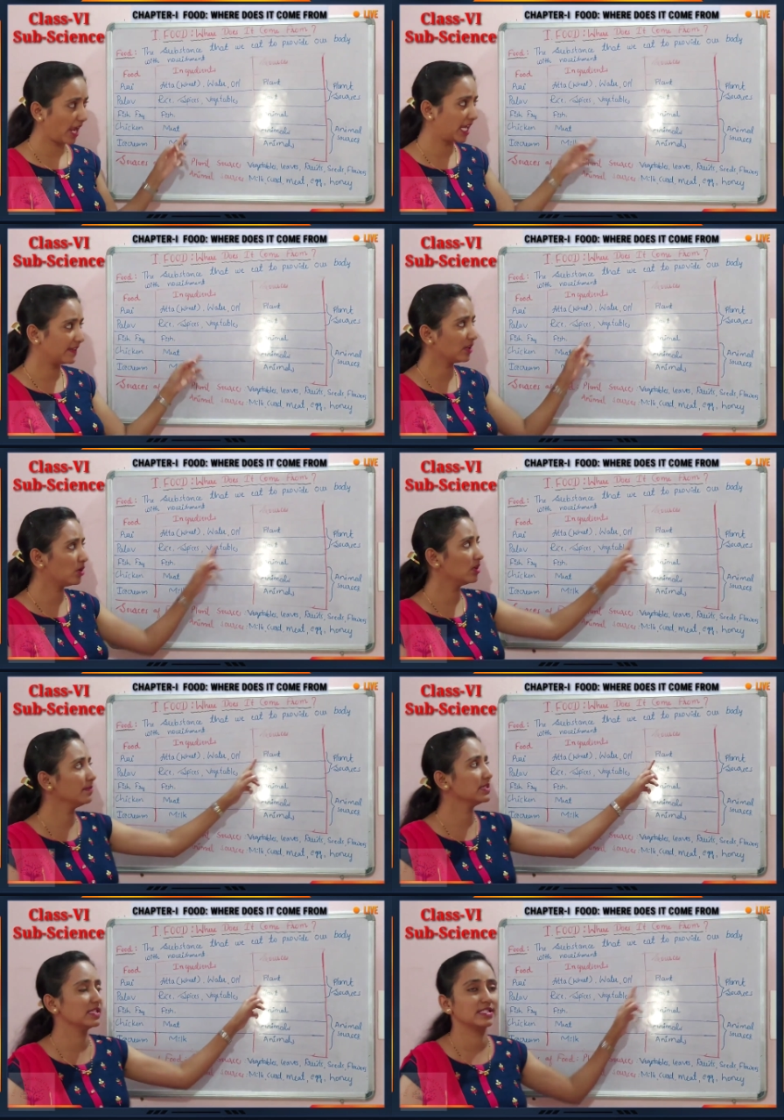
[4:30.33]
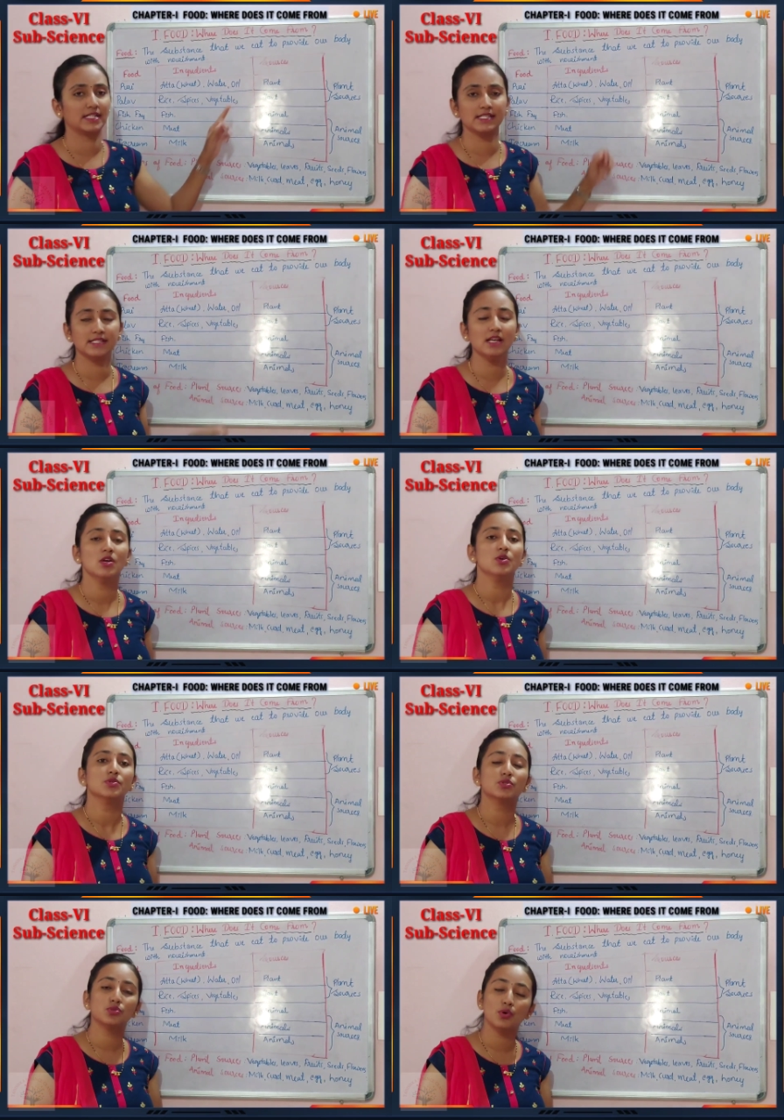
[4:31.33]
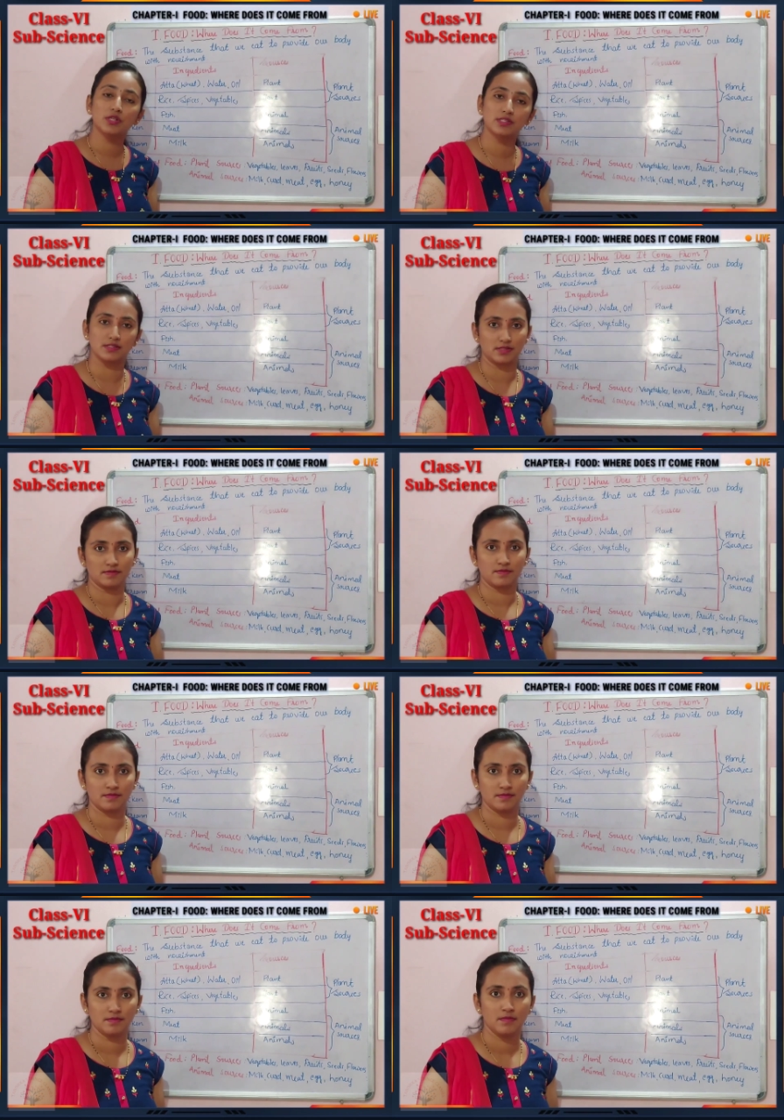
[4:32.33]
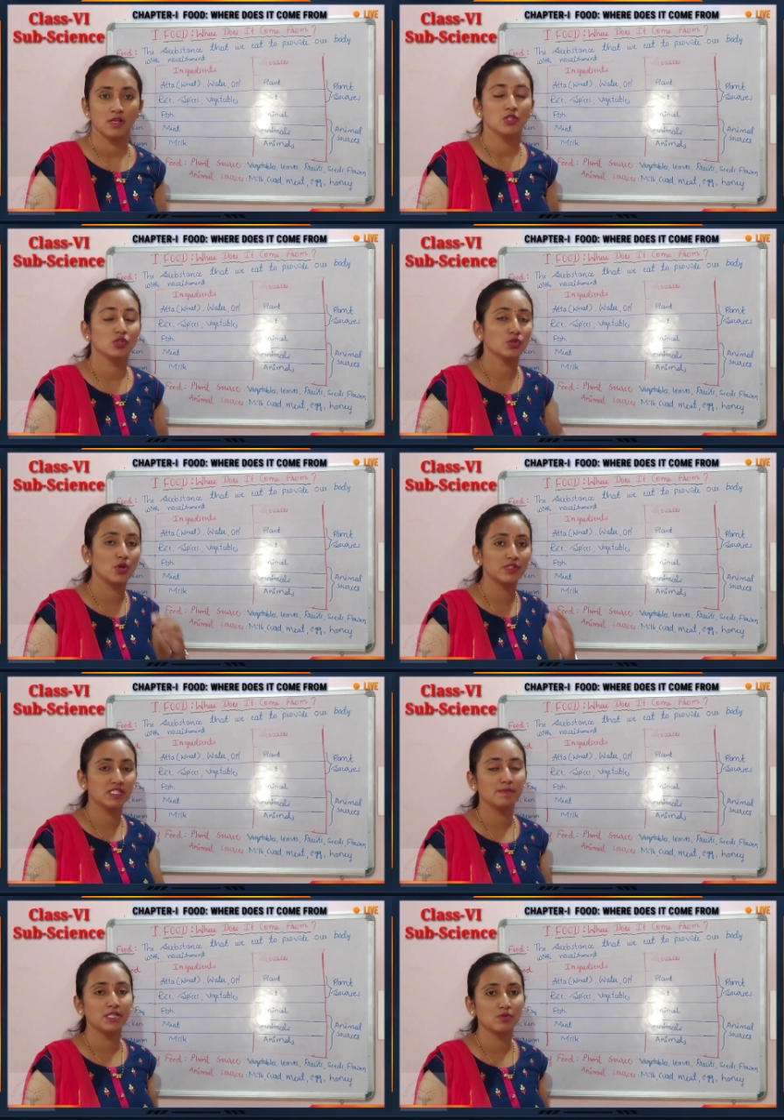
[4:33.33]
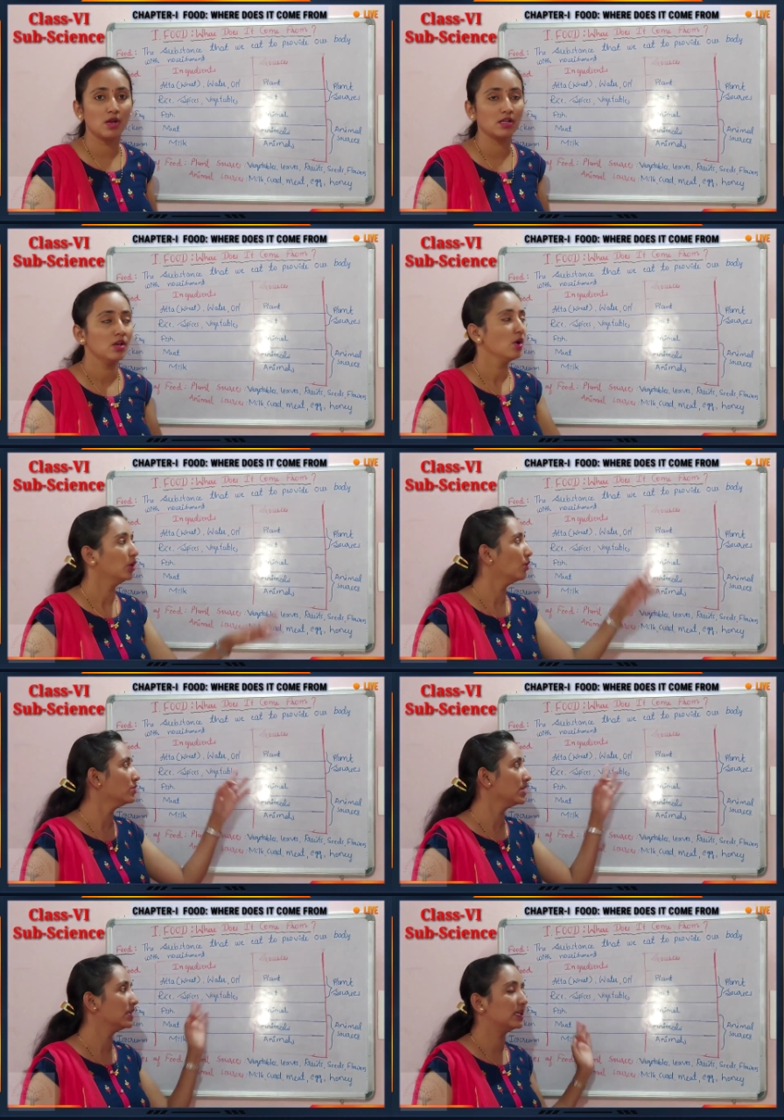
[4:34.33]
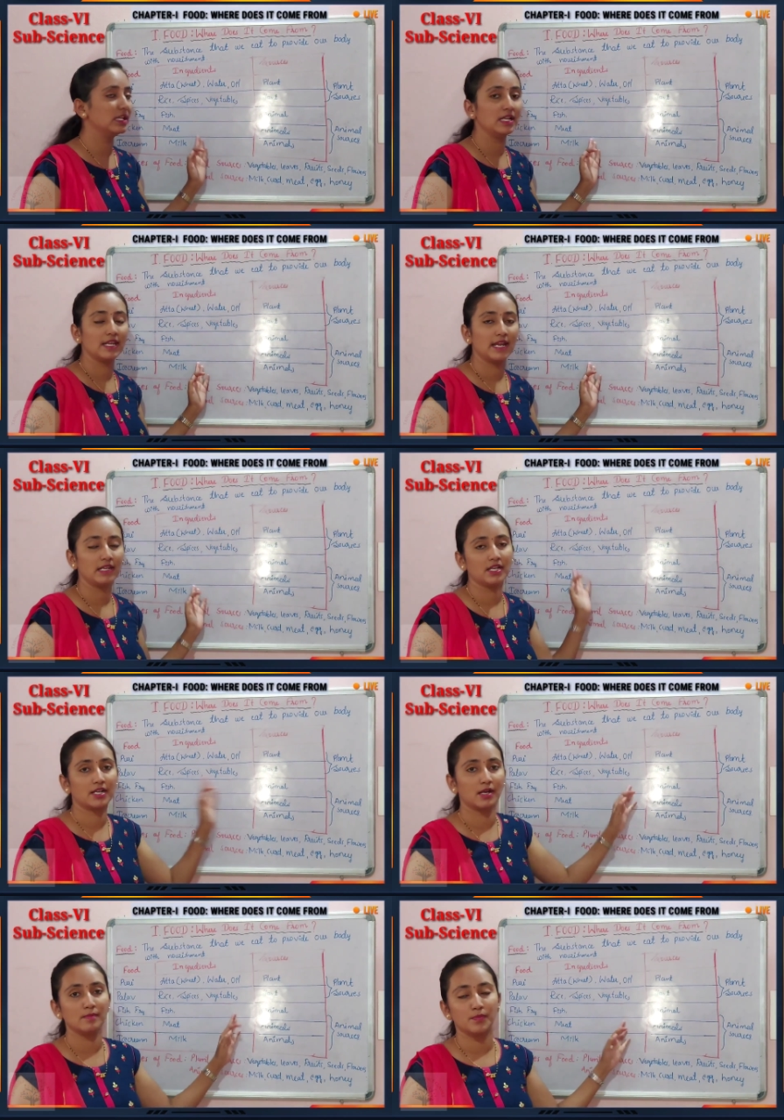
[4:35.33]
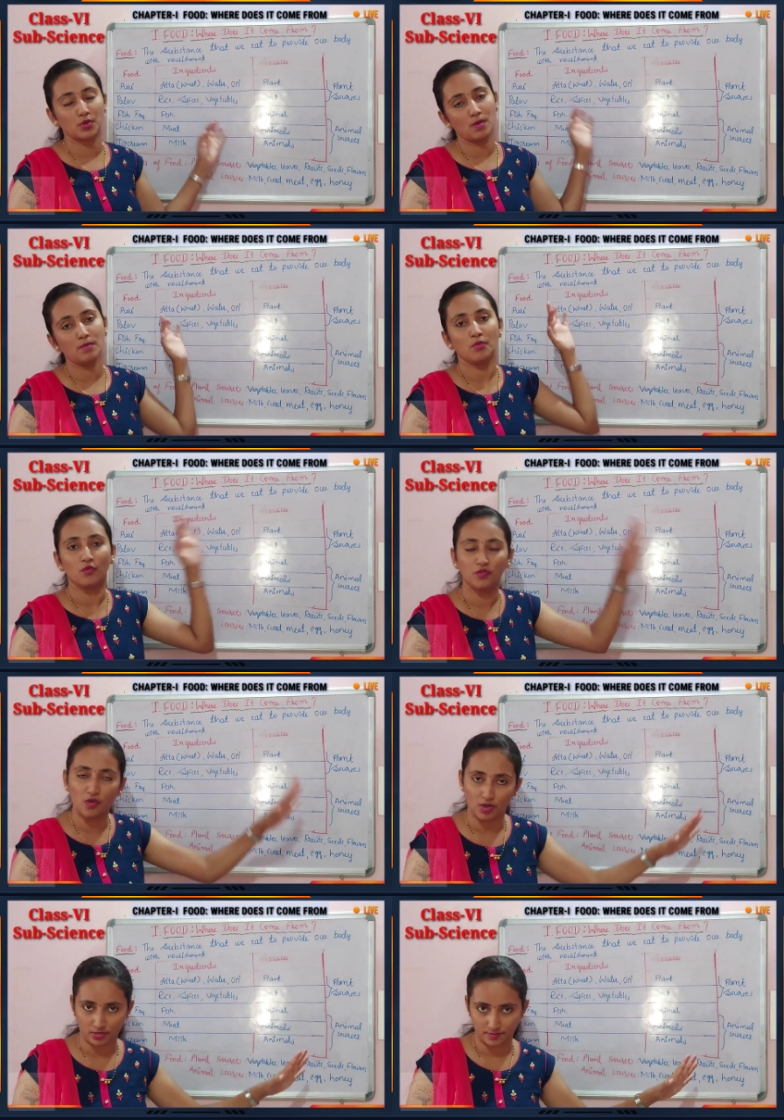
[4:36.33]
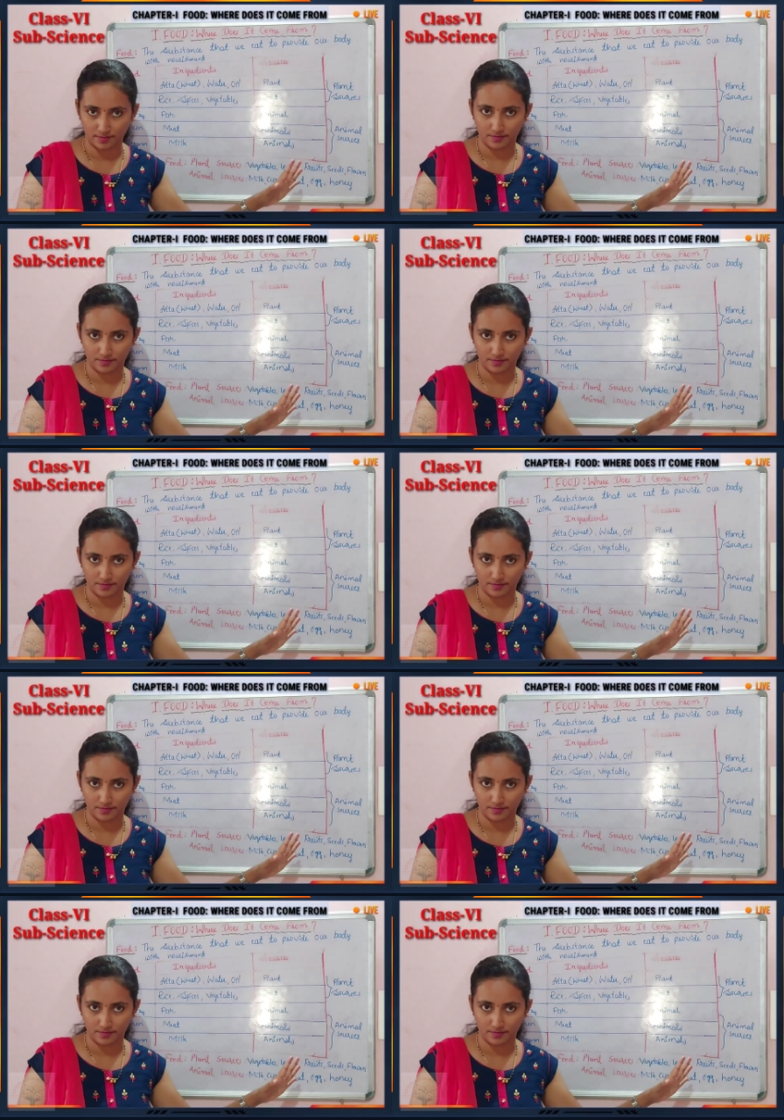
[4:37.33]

Another column is that is the sources. So sources means what? Those ingredients come from what?